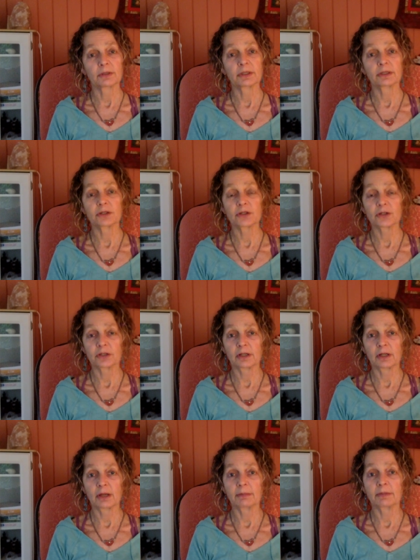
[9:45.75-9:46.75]
There's a
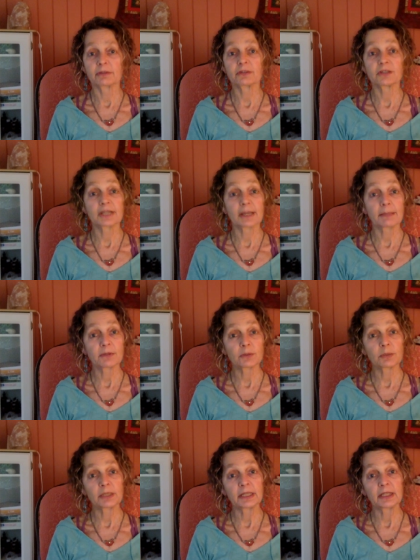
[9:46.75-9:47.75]
number of
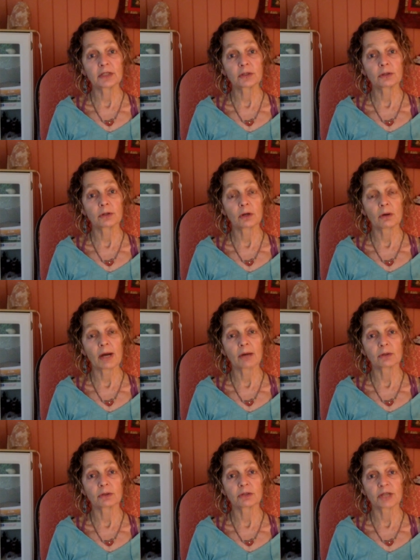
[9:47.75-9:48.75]
steps we need to know
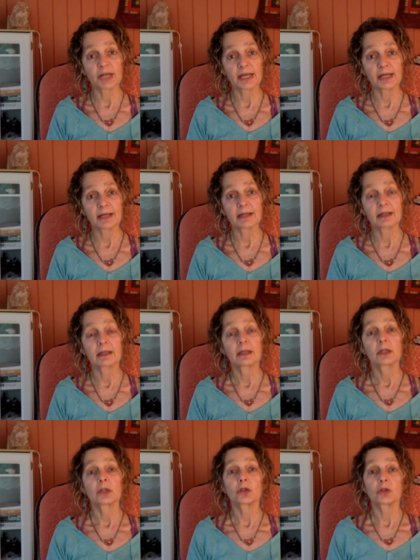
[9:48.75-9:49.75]
how to take
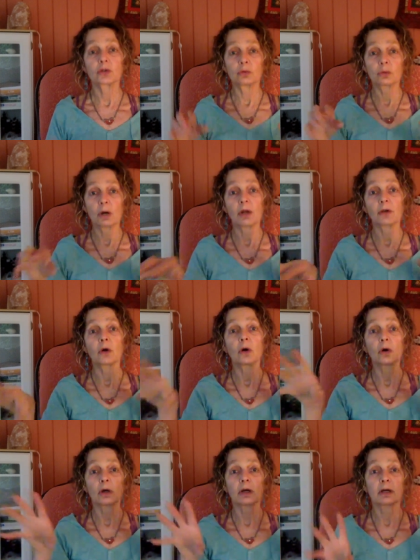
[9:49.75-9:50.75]
to
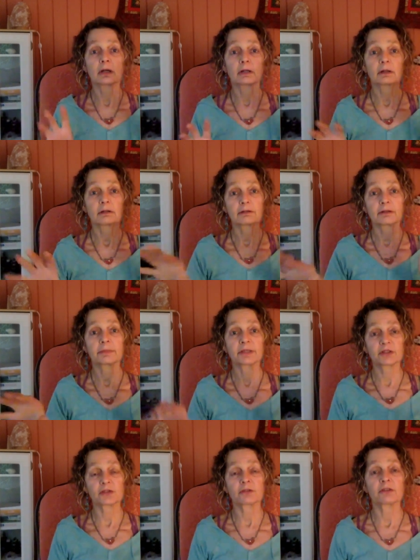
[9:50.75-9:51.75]
unhook from
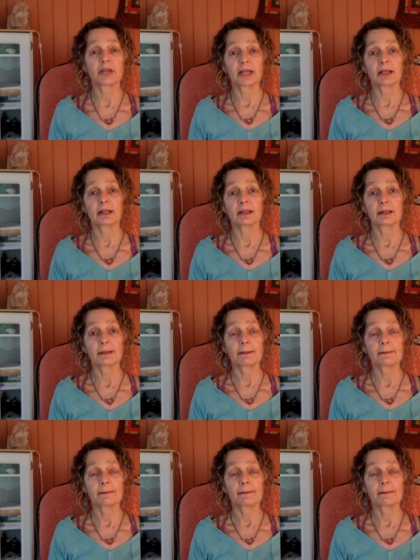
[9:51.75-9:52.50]
this veil.